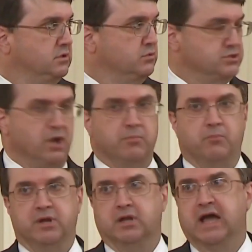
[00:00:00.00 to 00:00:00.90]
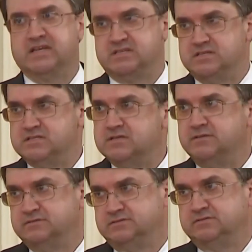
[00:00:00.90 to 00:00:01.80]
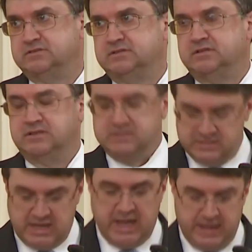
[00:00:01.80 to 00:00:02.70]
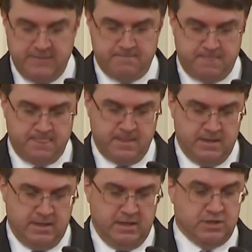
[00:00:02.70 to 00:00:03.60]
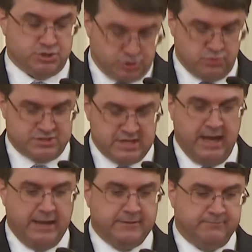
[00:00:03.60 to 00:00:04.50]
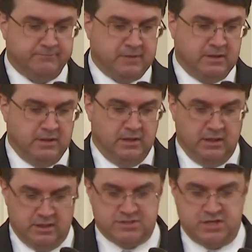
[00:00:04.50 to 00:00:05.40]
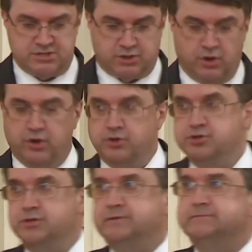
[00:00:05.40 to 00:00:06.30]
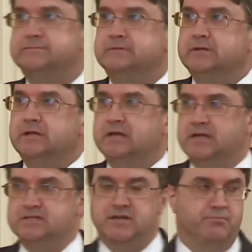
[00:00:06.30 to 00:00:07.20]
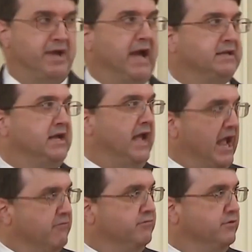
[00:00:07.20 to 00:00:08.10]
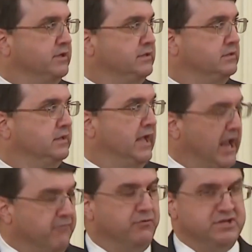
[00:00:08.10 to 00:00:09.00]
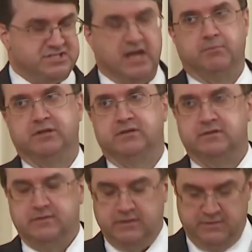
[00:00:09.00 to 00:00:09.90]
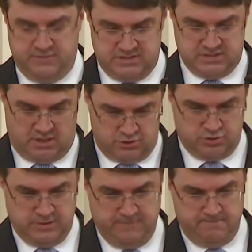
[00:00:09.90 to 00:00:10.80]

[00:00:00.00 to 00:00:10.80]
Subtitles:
was automobile accidents. Today, it is suicide. It is a scourge that is impacting every segment of this country.